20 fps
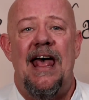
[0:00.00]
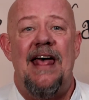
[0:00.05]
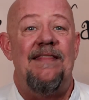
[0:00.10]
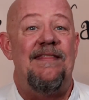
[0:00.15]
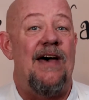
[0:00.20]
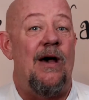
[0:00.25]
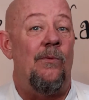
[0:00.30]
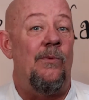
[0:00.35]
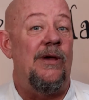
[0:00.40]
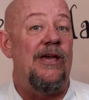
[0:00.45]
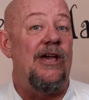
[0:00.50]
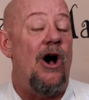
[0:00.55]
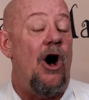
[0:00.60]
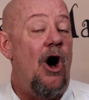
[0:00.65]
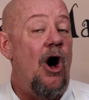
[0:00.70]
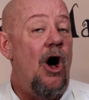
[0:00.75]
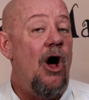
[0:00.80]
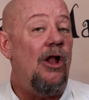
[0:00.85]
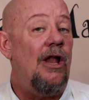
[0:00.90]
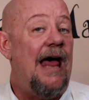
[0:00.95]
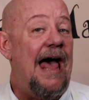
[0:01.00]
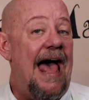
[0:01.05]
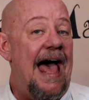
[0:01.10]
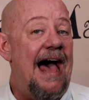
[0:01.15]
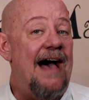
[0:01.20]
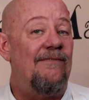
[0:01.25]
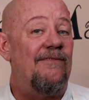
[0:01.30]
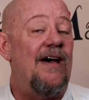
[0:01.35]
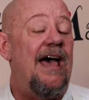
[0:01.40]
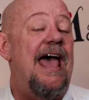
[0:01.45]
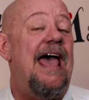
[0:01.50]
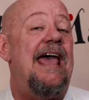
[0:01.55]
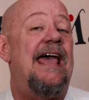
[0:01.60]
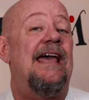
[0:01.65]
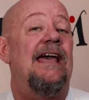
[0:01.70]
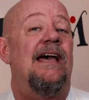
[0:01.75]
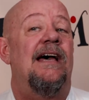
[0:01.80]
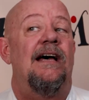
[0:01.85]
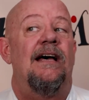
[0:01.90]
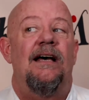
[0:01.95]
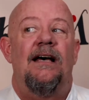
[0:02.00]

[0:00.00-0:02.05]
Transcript: that we all have a